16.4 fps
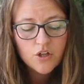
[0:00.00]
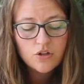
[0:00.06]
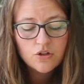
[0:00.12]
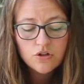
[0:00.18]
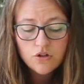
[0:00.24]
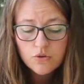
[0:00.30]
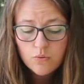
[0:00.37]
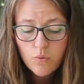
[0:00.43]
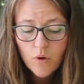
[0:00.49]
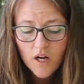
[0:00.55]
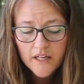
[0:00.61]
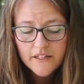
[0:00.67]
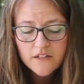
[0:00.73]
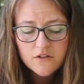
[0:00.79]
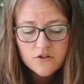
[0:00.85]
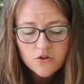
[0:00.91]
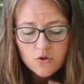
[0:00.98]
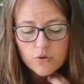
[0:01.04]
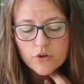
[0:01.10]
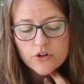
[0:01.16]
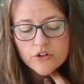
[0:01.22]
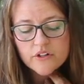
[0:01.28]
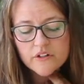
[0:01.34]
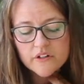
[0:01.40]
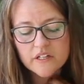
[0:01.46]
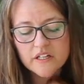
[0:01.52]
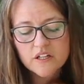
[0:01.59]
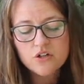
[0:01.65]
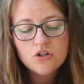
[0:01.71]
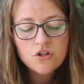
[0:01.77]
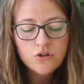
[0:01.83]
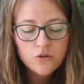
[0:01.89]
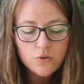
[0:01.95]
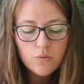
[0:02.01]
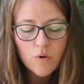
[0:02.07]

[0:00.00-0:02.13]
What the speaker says: New wine is stored in new